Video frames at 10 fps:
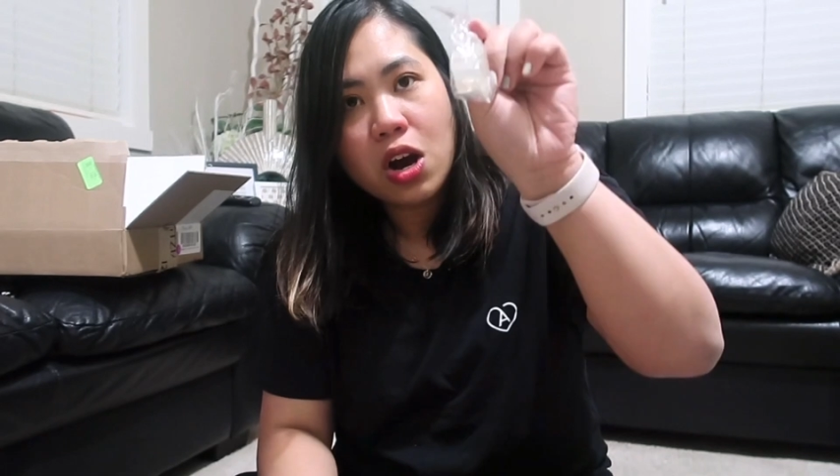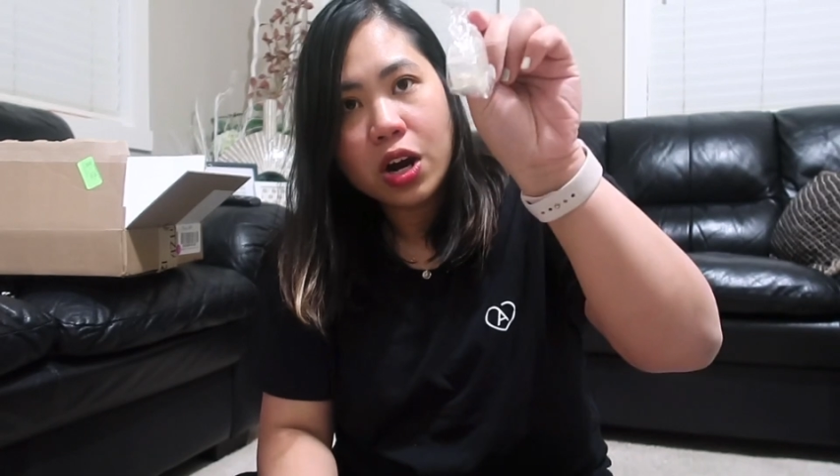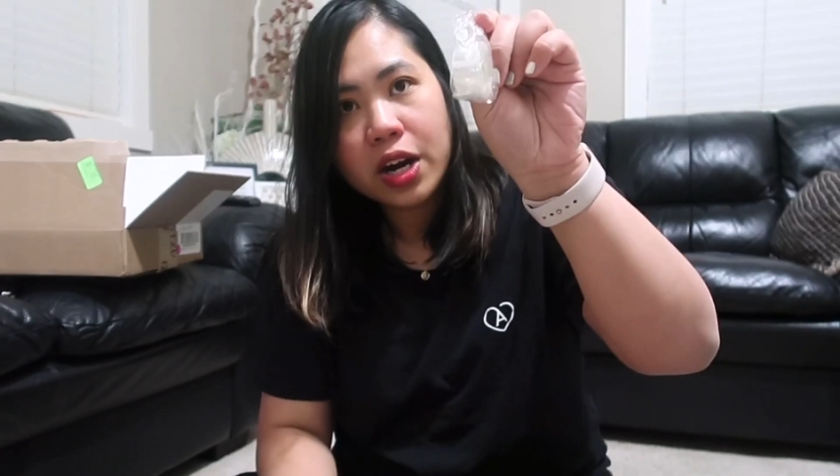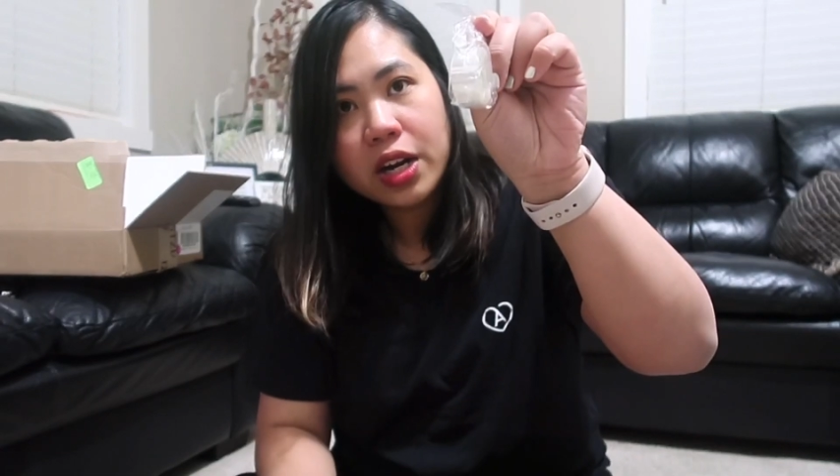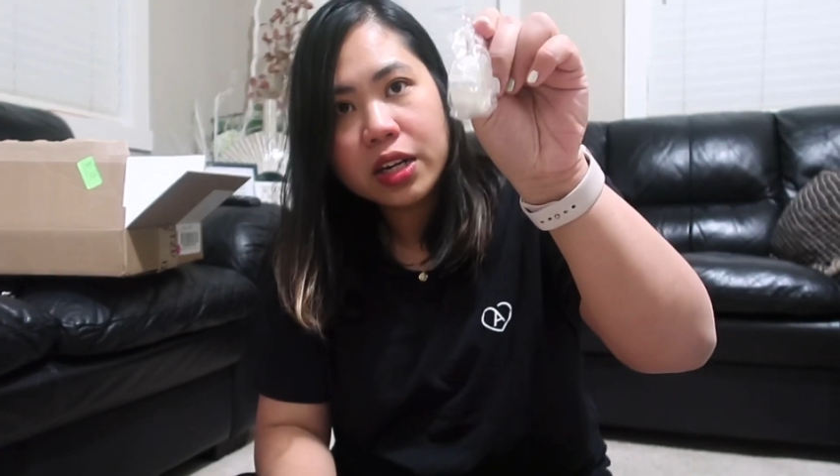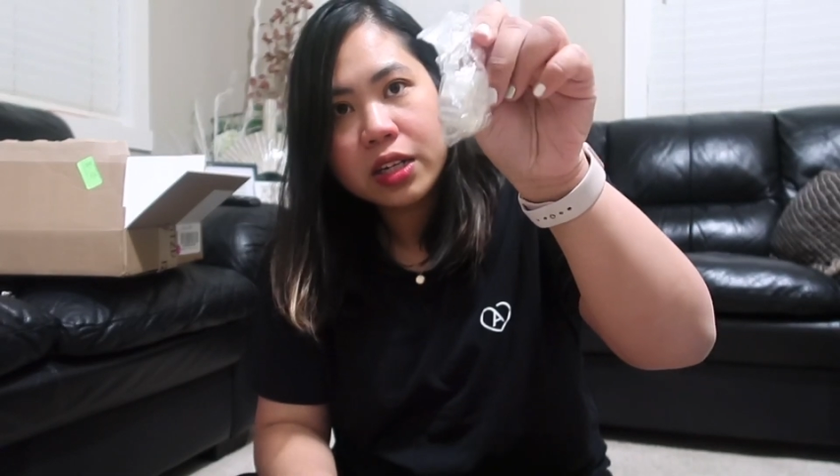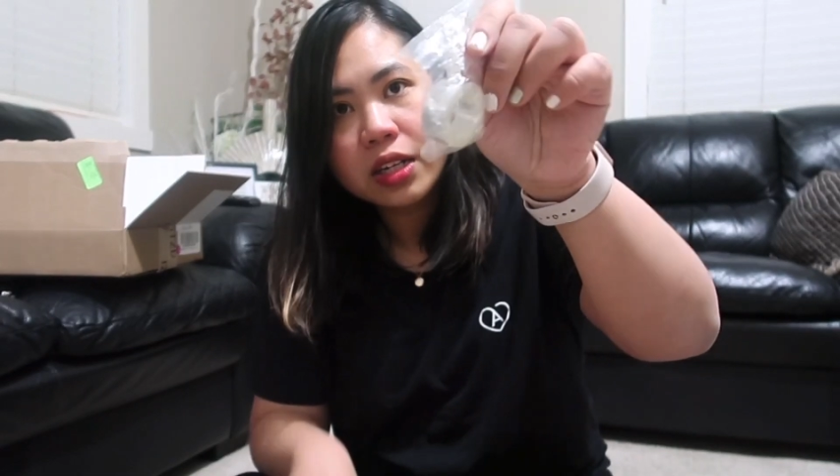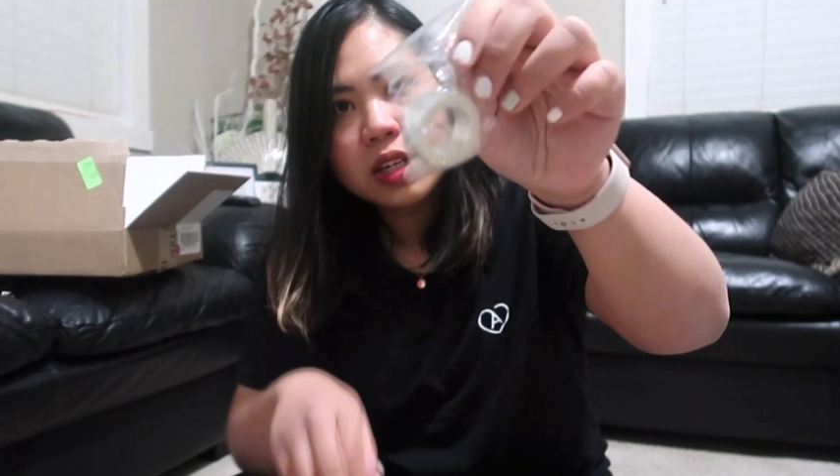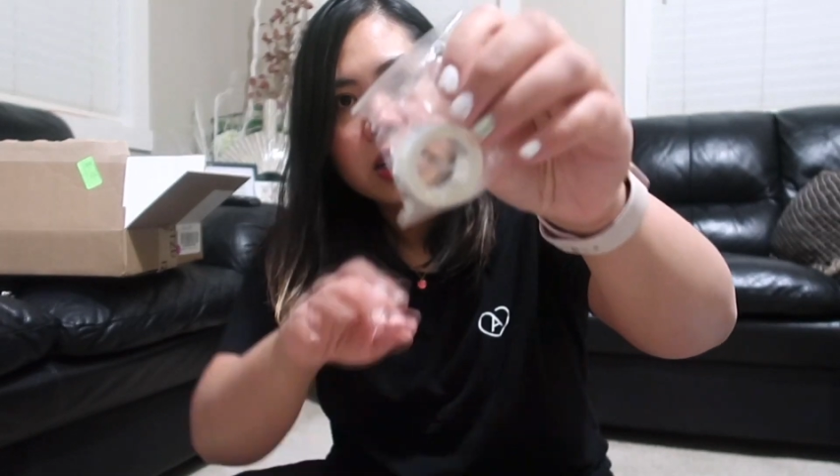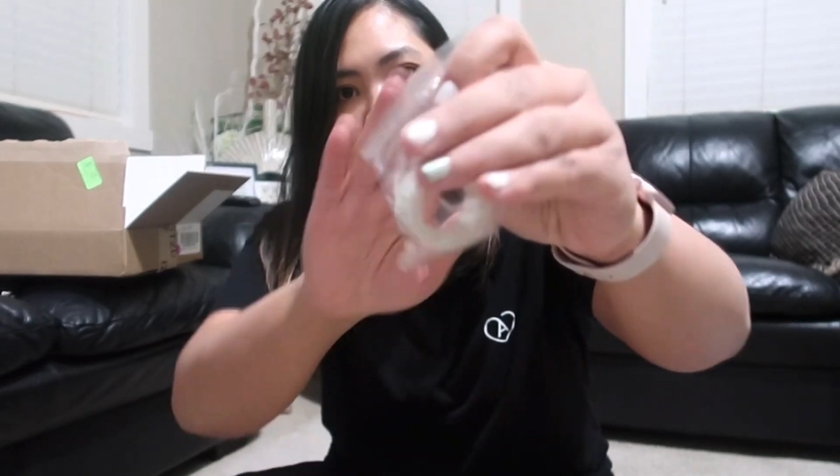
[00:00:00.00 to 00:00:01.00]
arc.
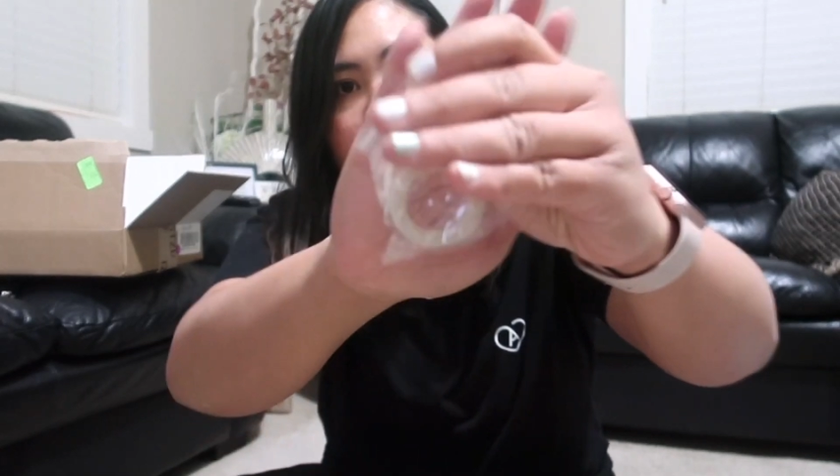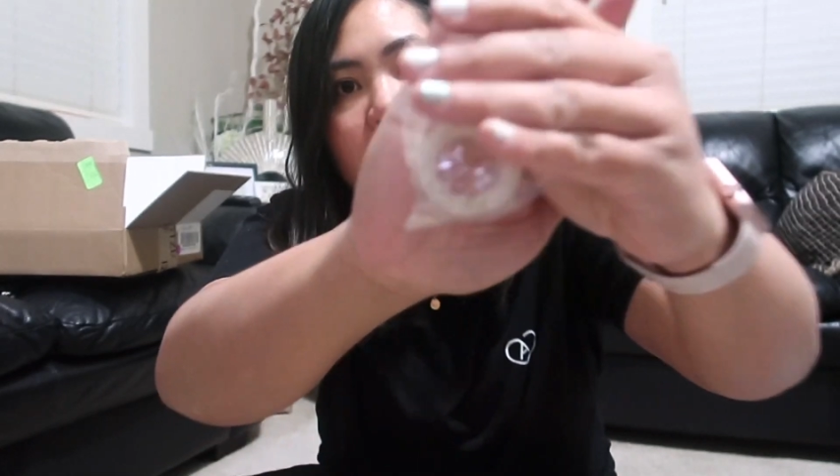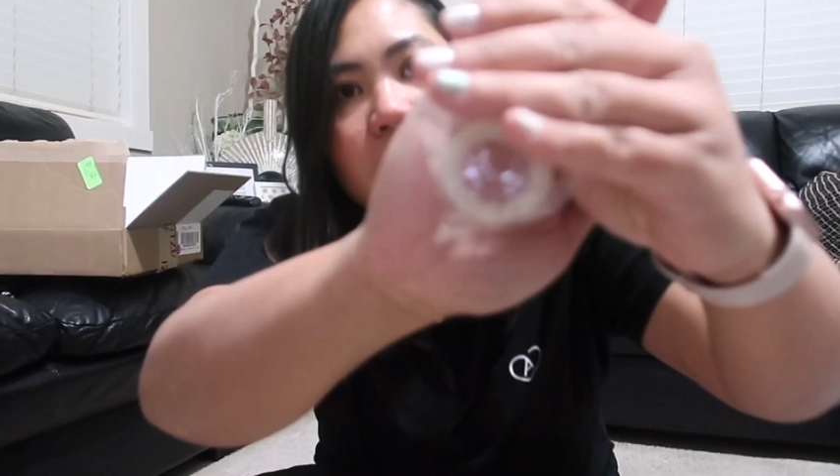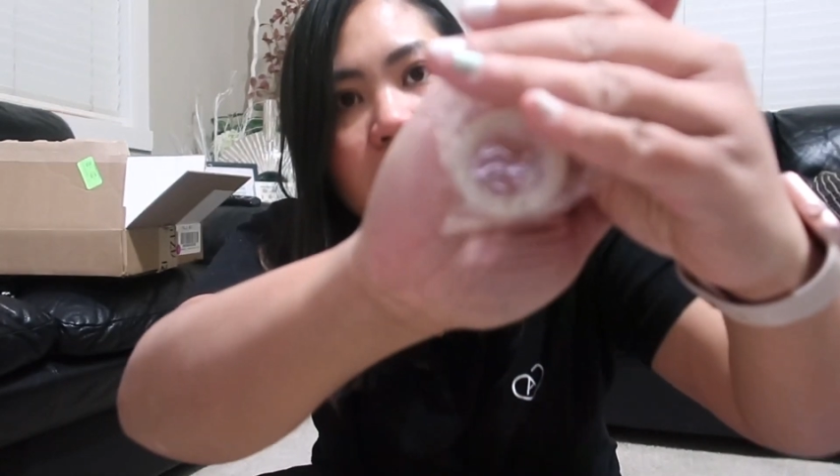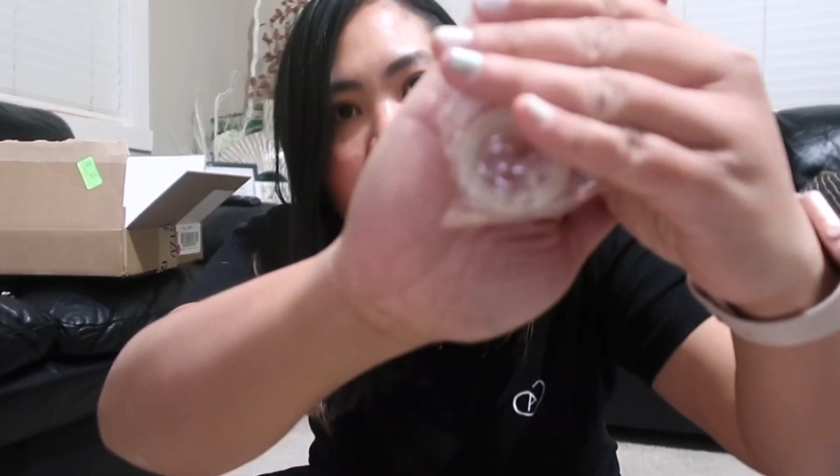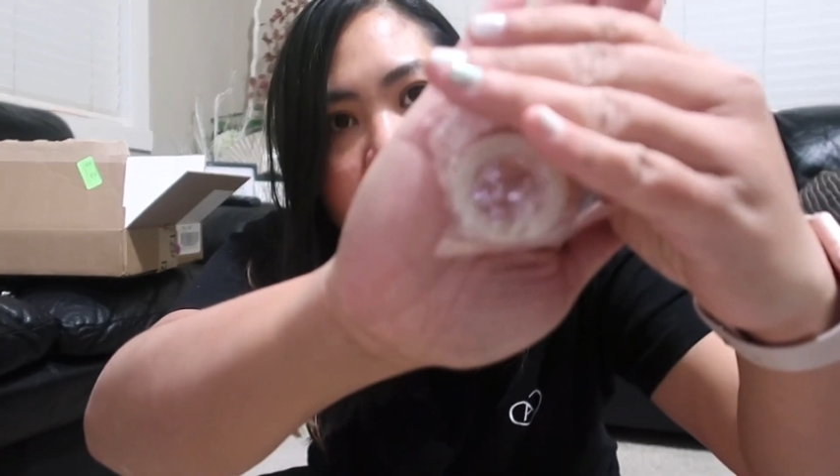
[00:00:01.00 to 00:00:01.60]
Ito.